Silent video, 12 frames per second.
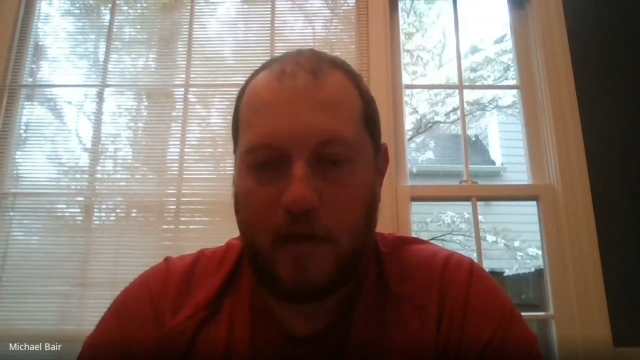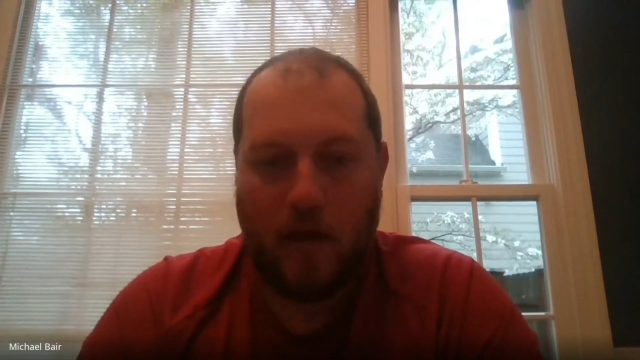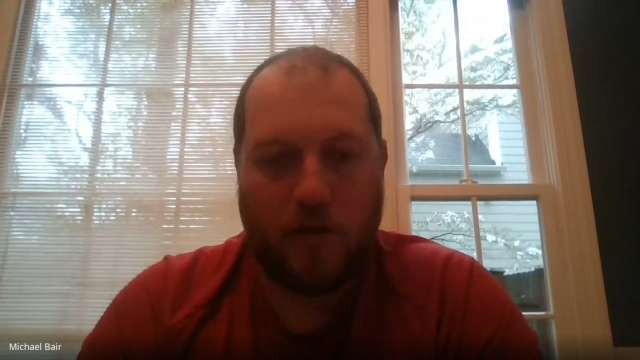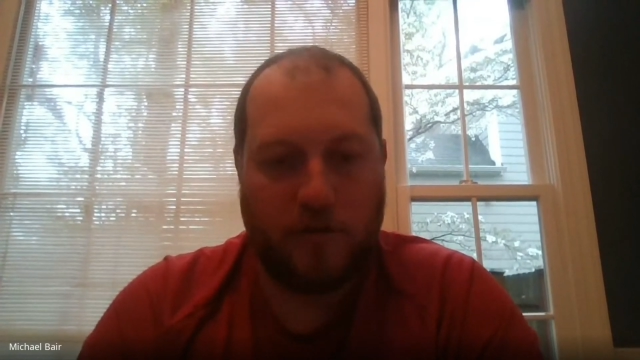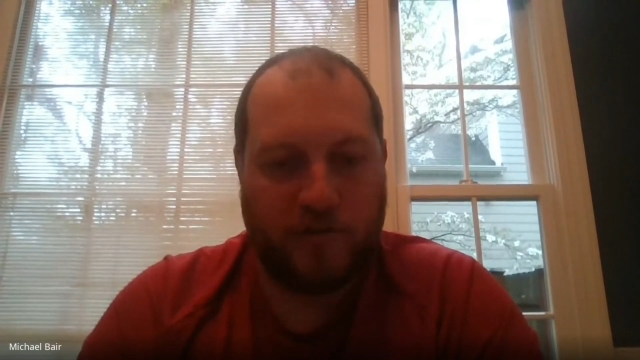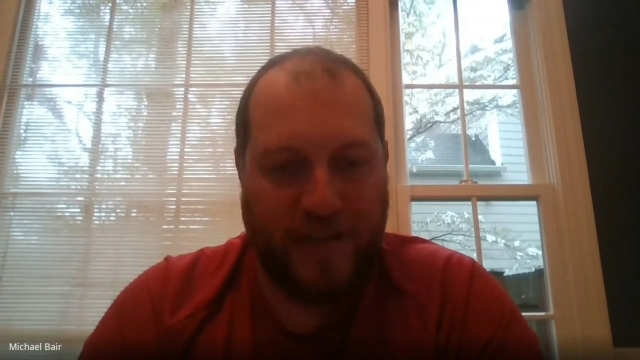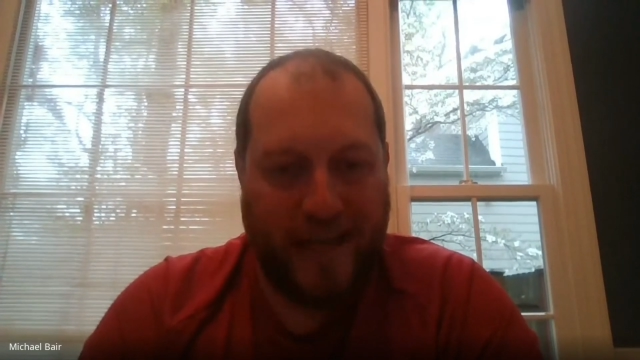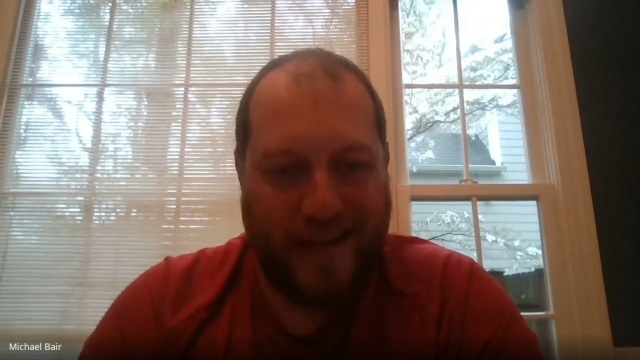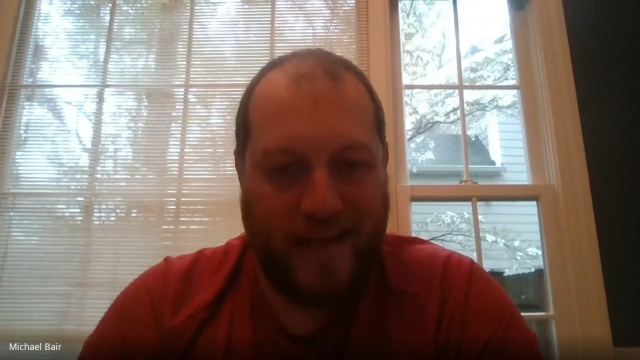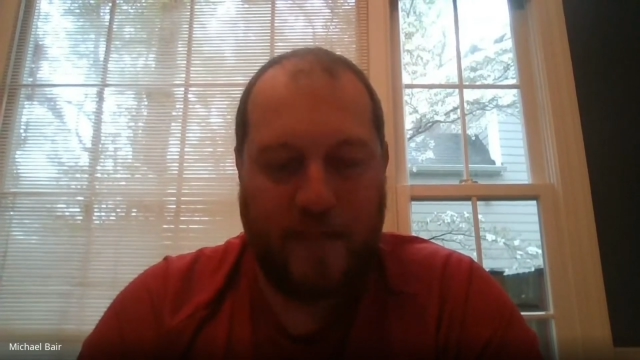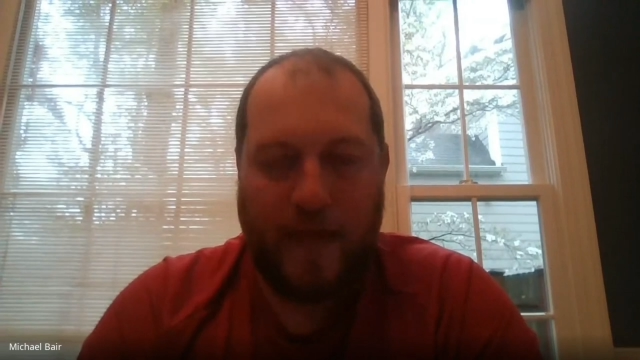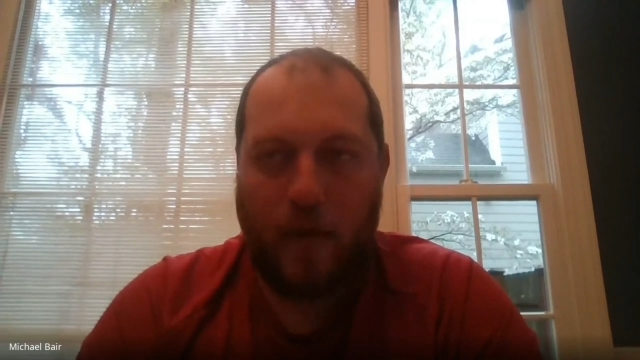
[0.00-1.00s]

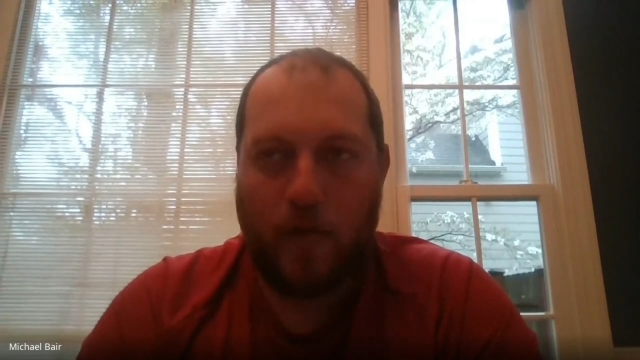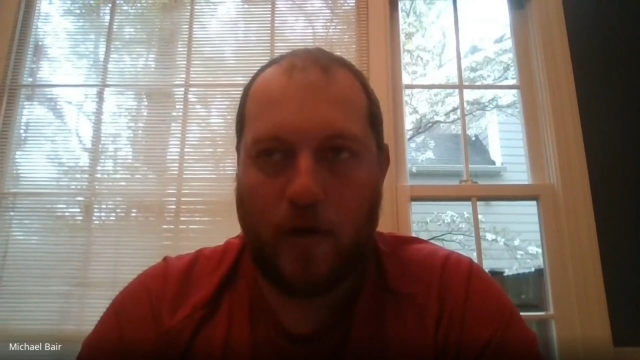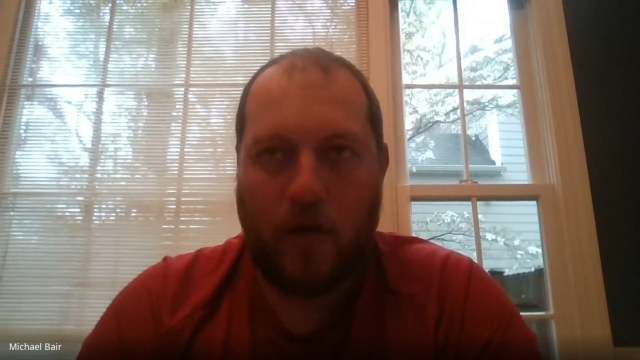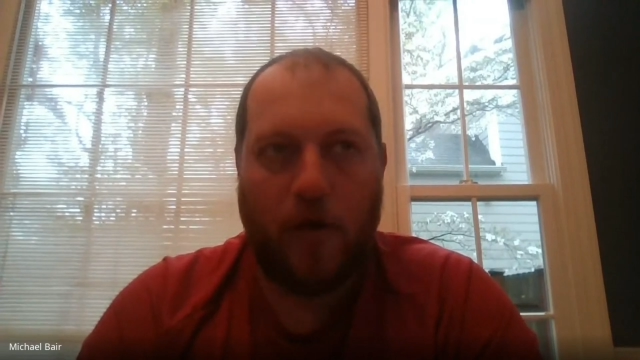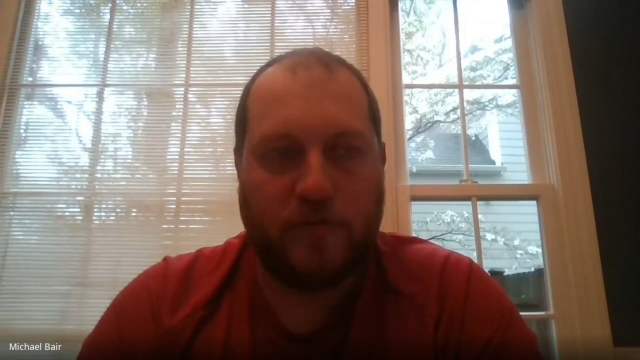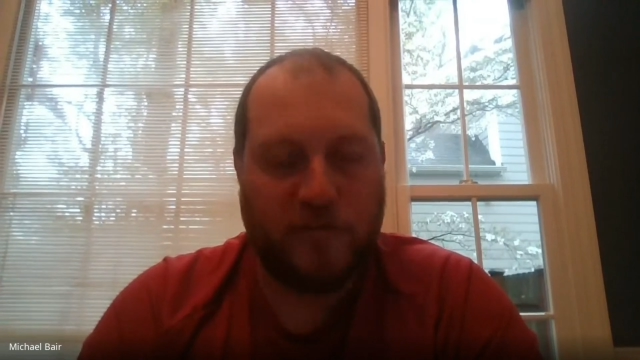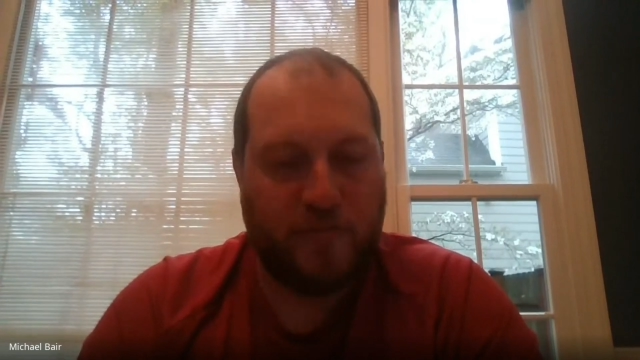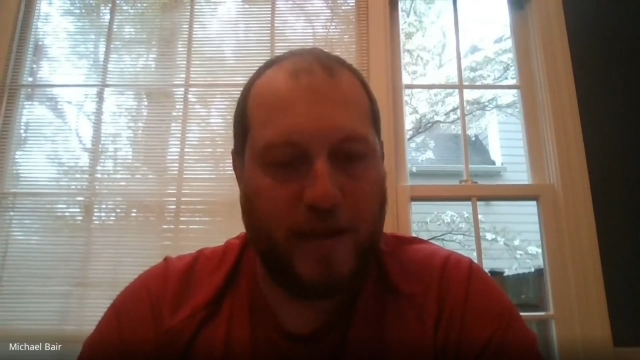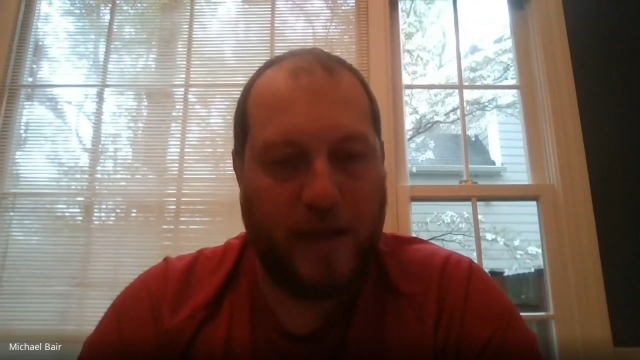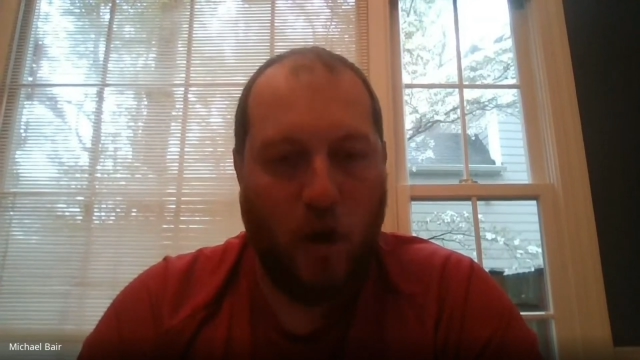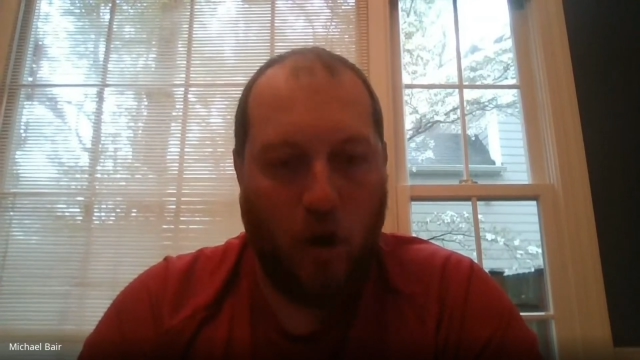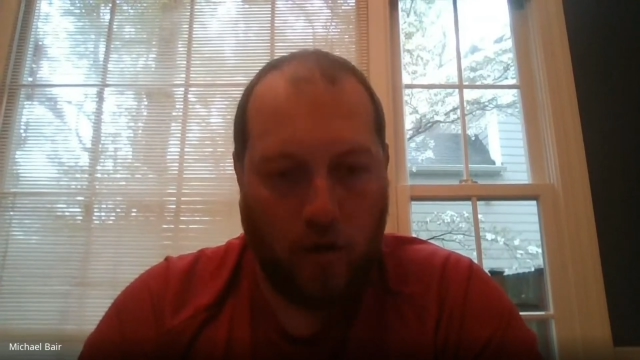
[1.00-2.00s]
understanding that when a coach is
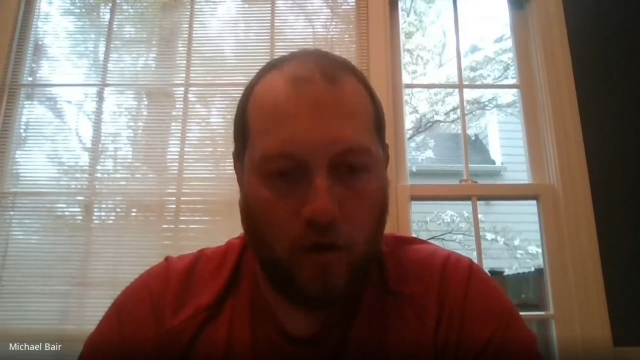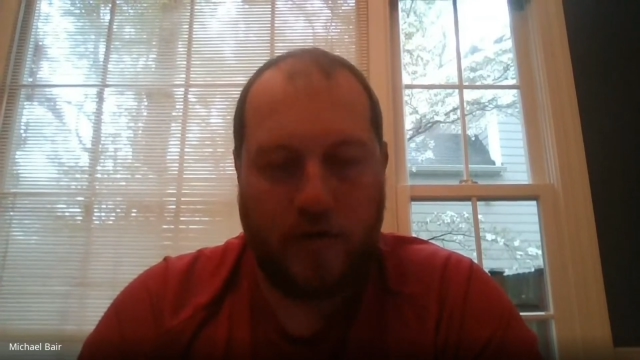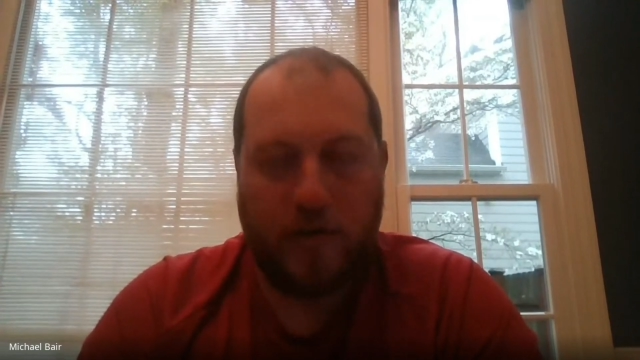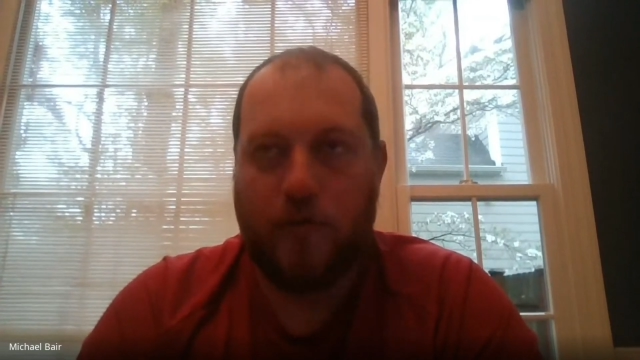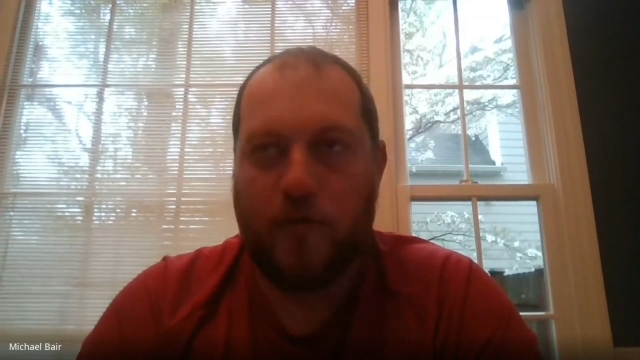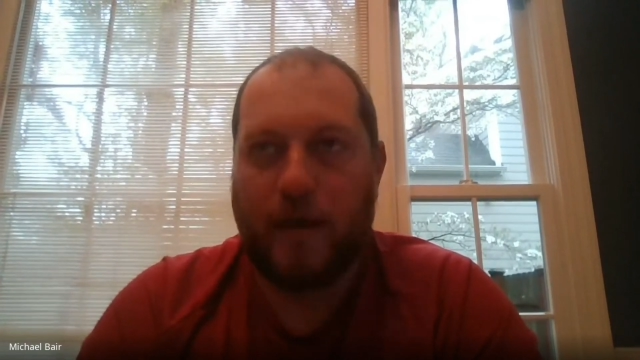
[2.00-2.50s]
being hard on you,